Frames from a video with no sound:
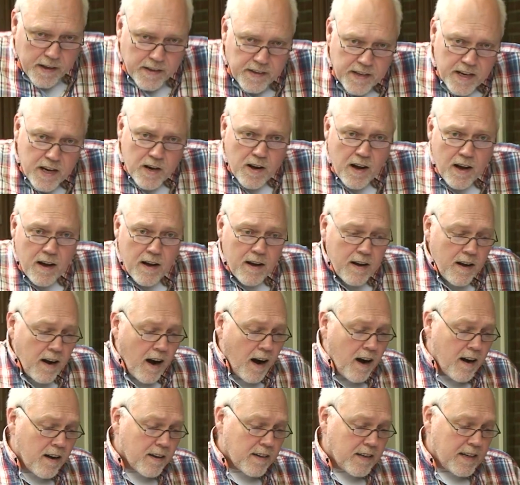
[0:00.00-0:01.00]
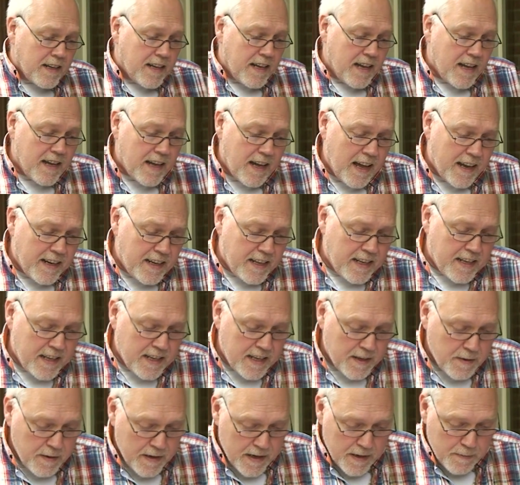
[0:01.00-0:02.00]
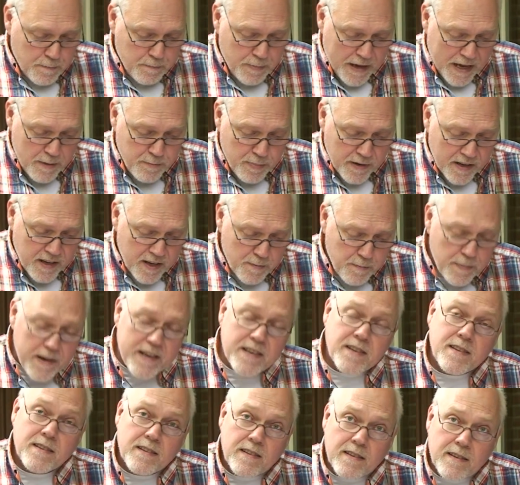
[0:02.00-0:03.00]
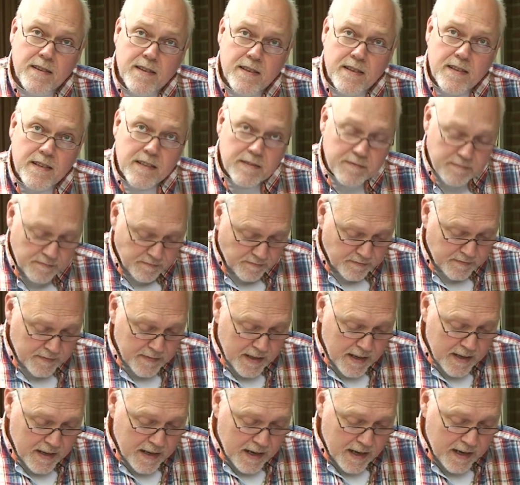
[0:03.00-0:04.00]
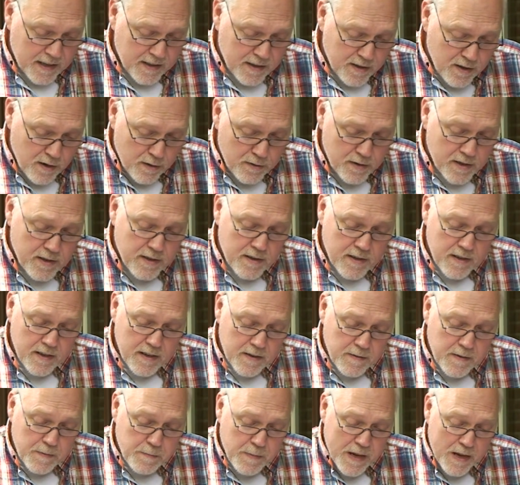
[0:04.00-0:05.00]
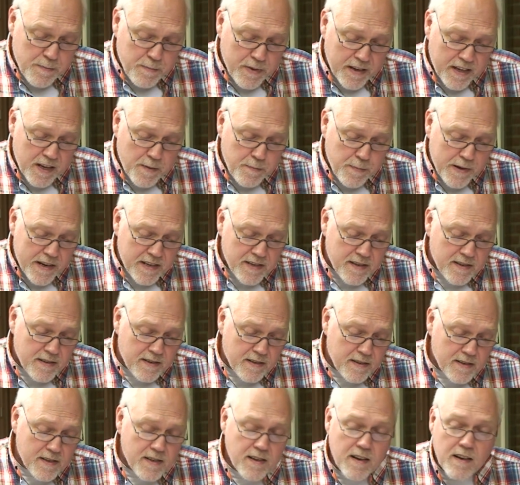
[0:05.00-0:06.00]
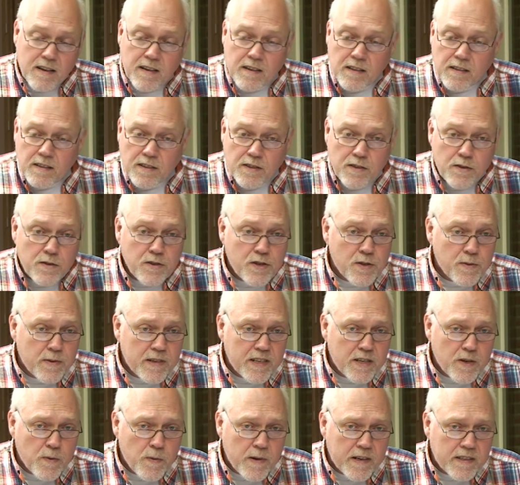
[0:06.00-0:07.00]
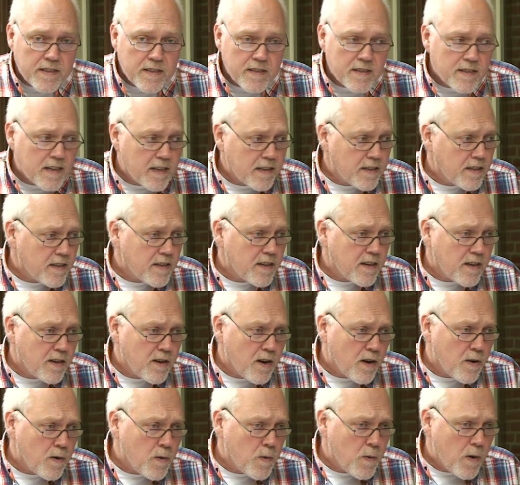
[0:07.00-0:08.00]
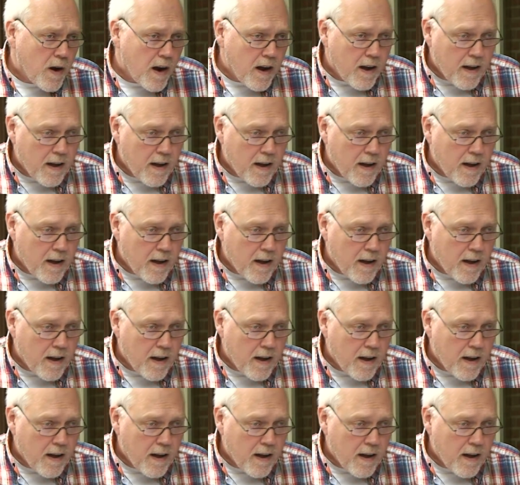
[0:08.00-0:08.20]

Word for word: There are hardly any paper capacitors, and those paper capacitors are usually the ones that go